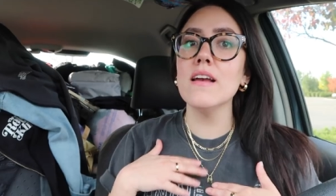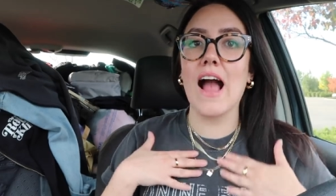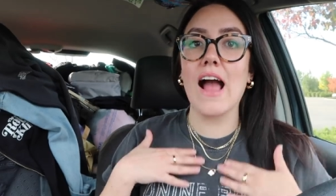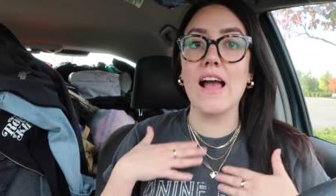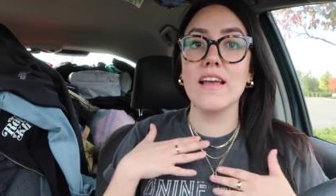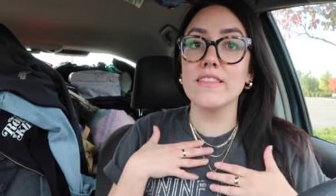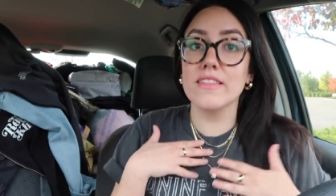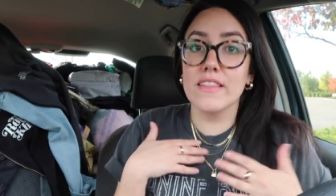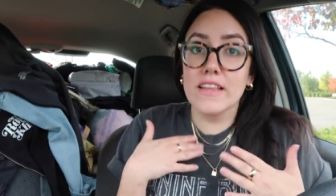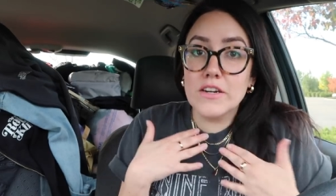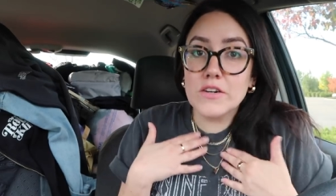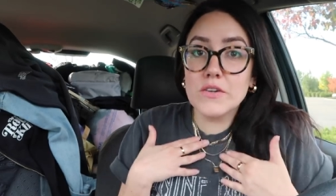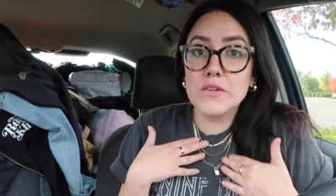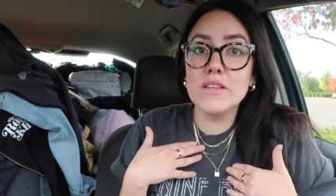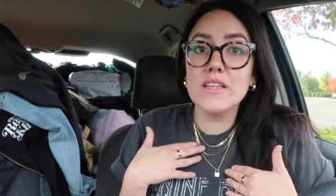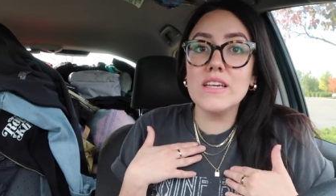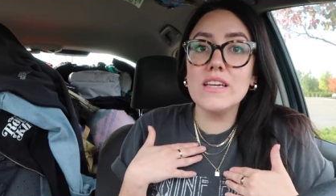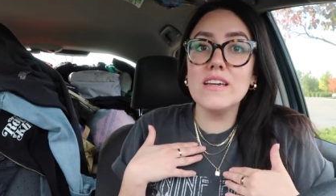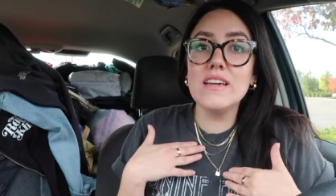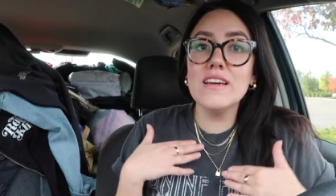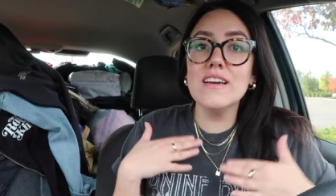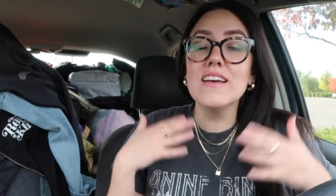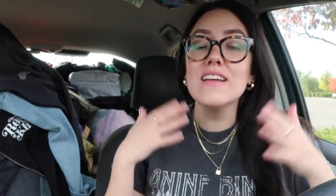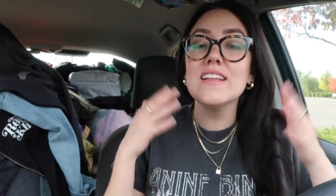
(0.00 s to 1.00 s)
I
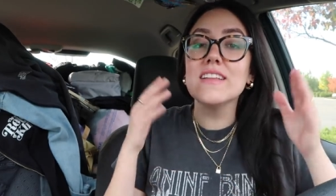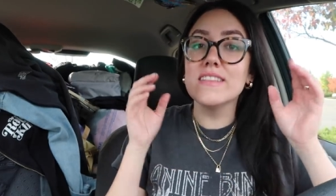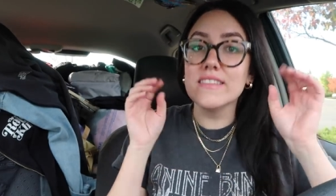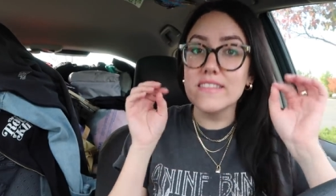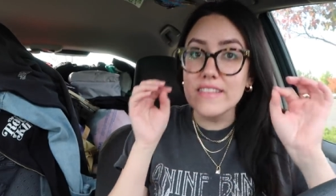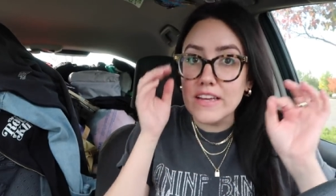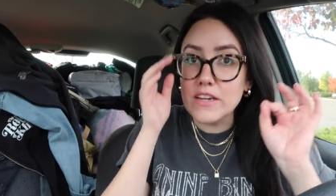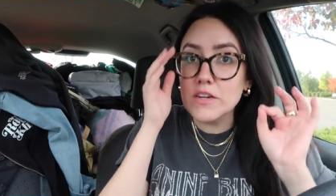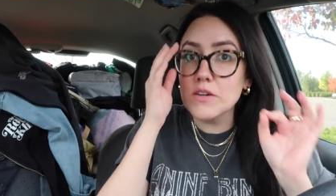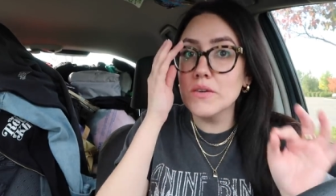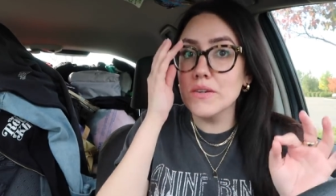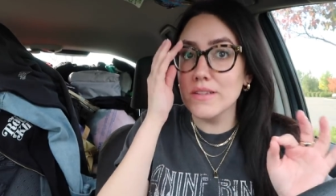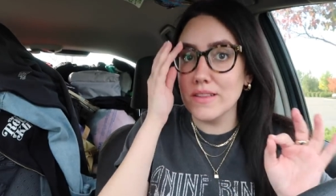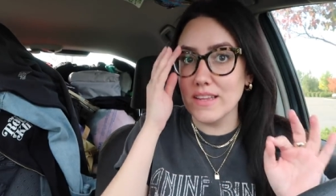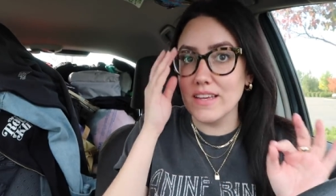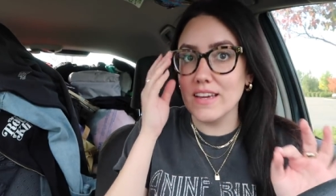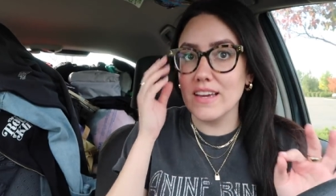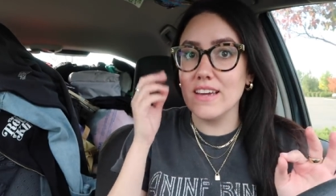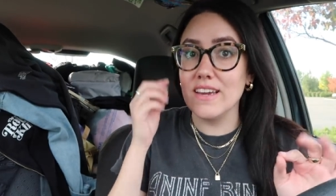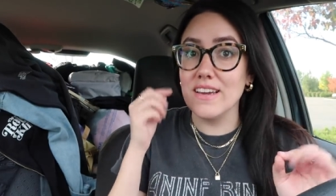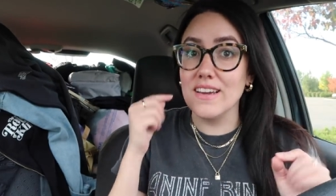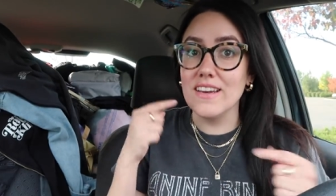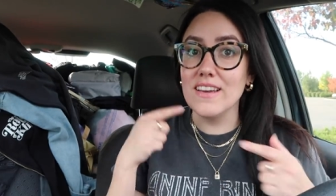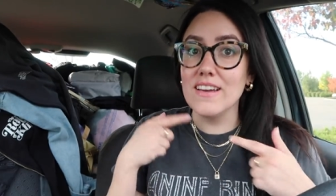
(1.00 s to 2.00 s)

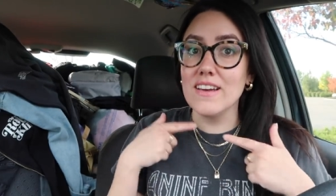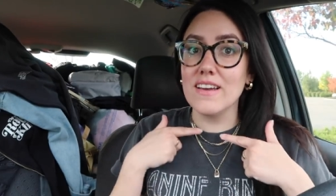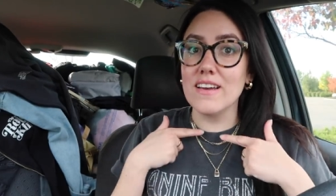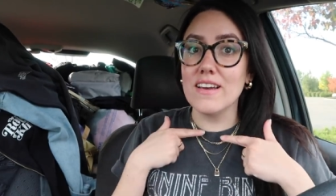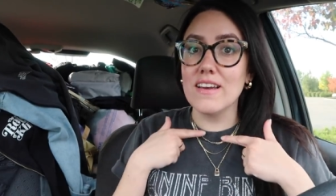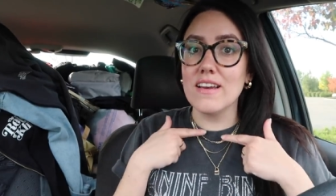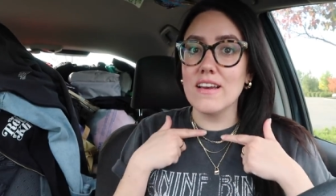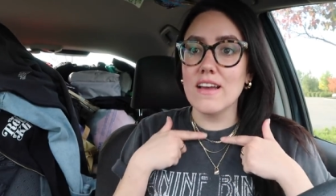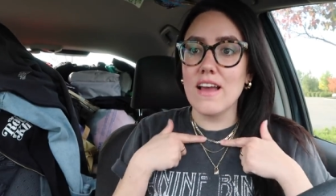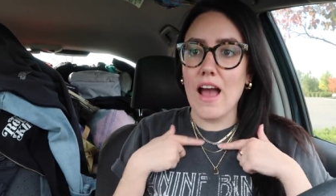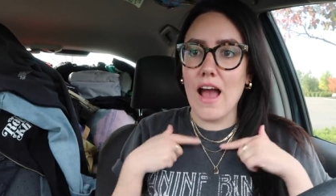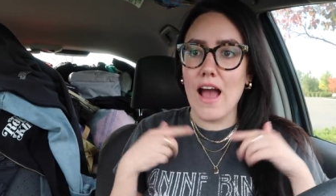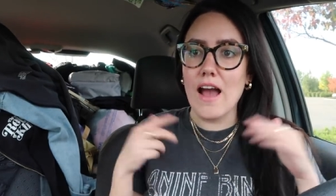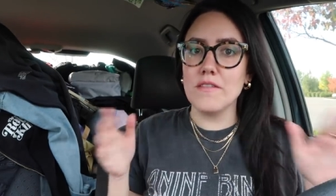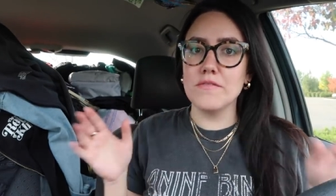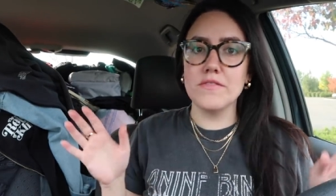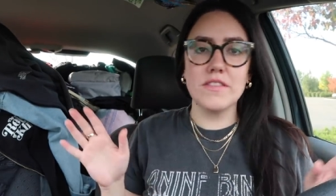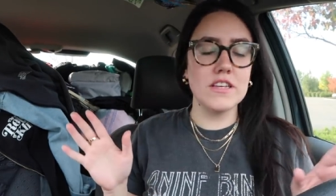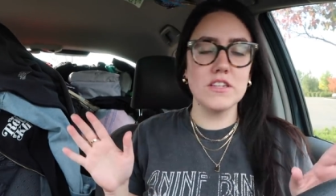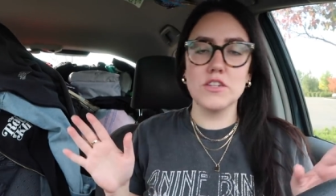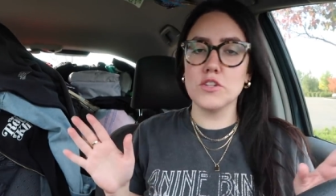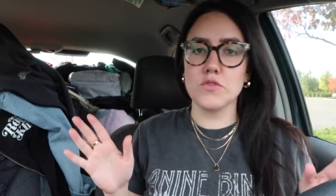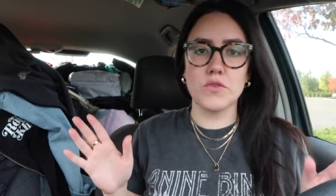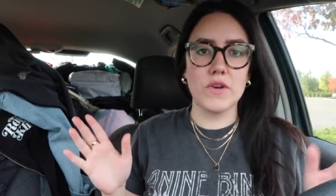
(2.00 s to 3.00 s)
literally have
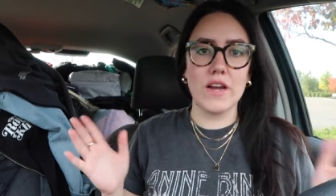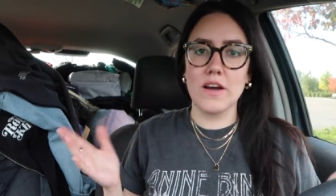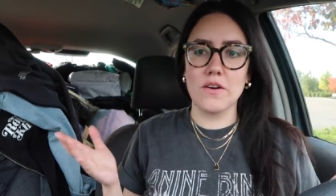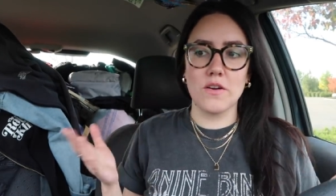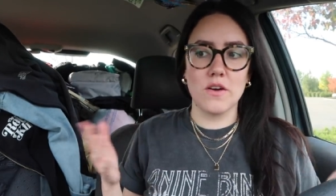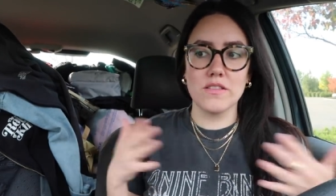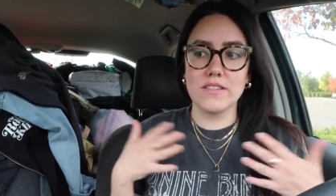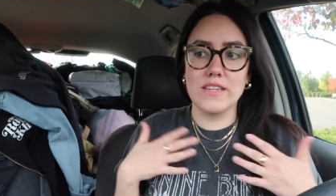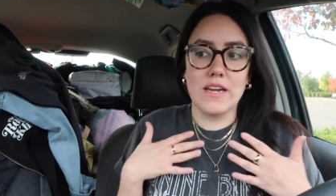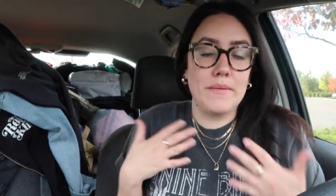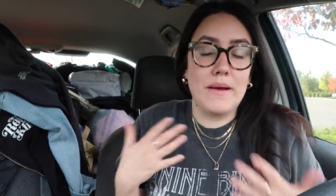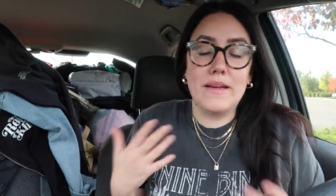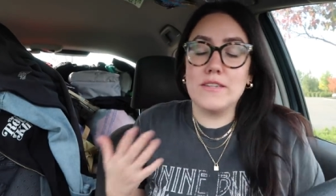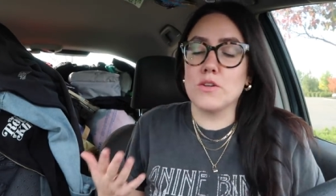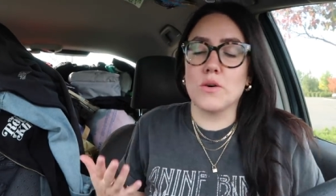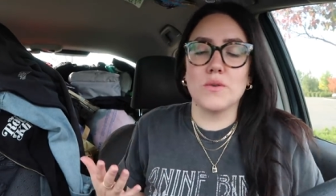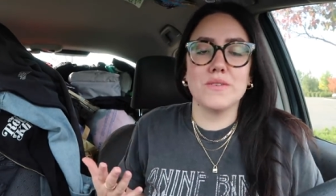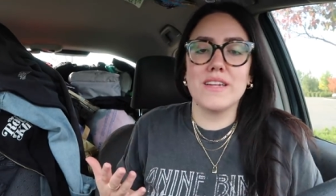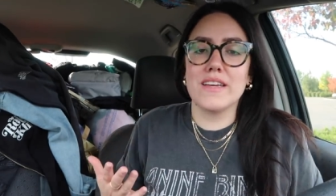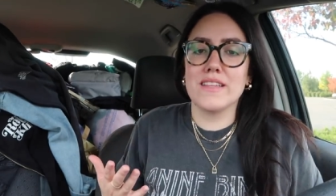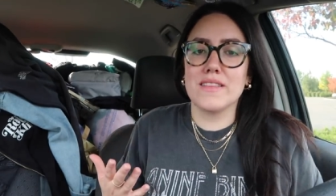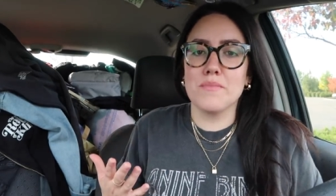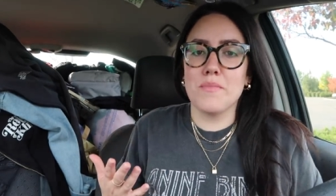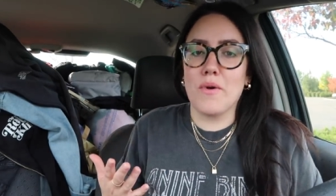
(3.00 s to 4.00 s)
these three on all the time. I
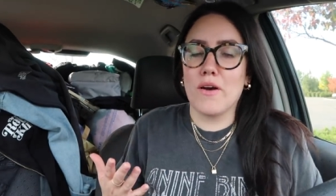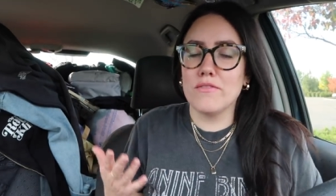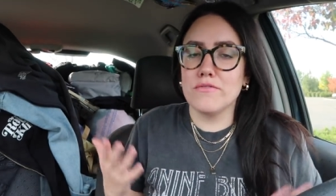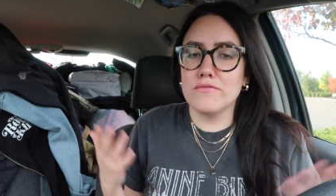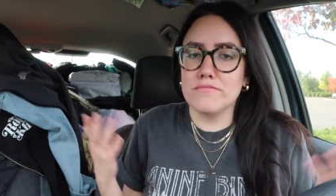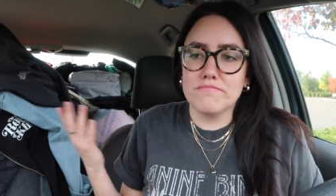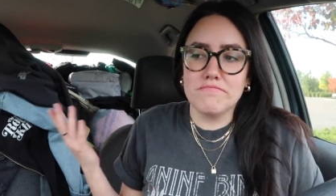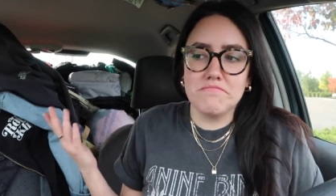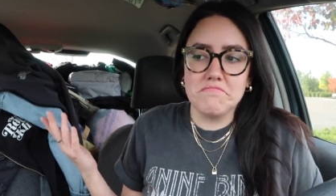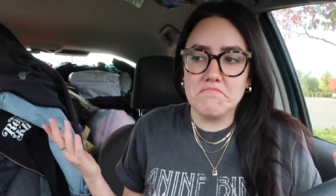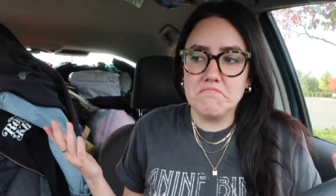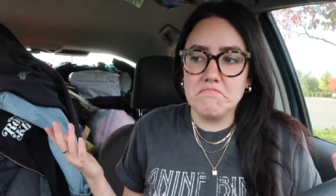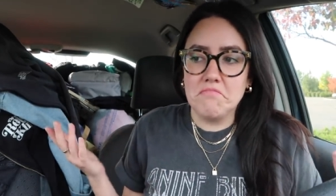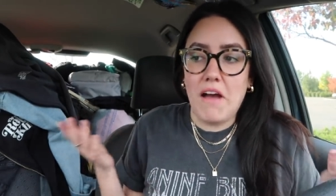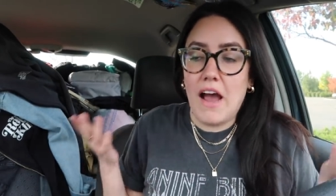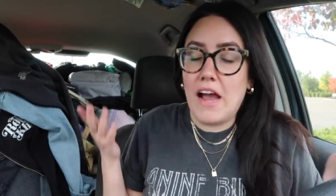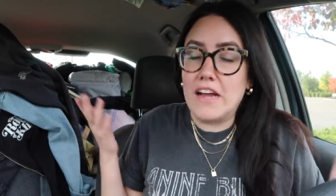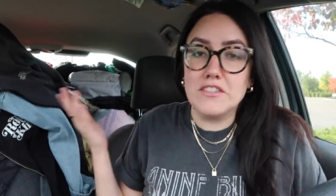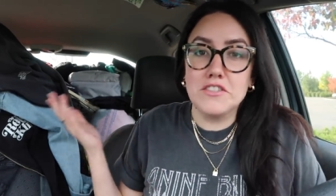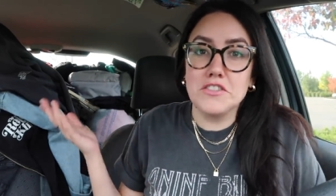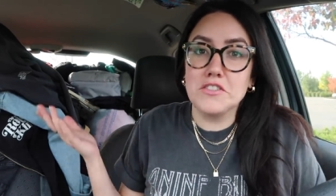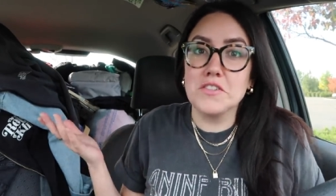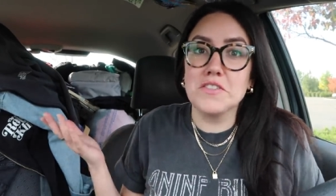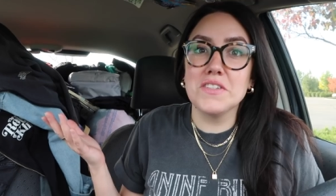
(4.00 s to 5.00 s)
don't take them off.
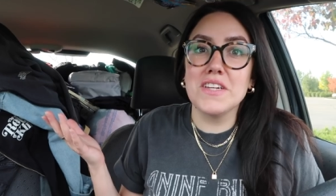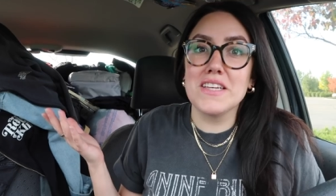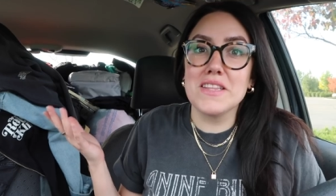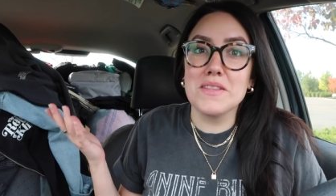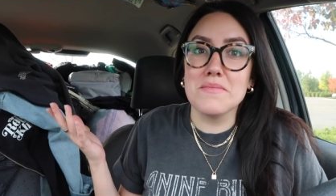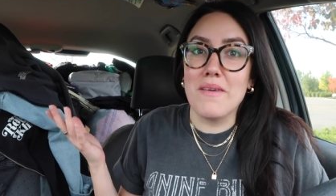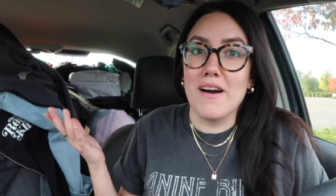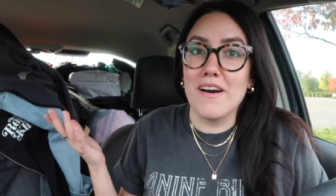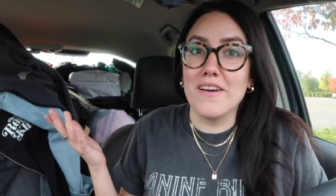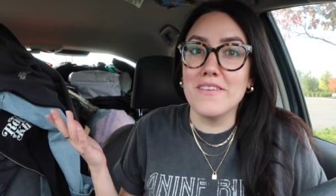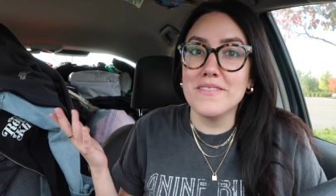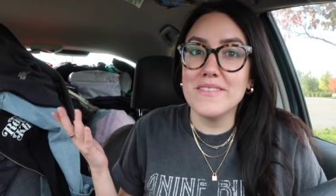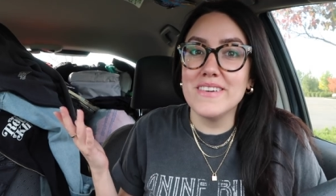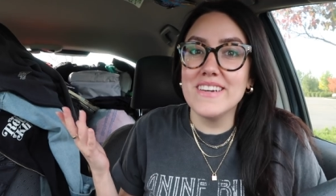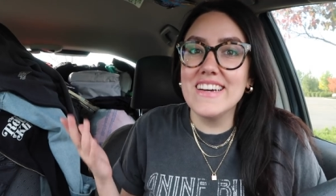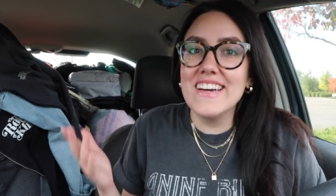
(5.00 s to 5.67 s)
I just don't take them off.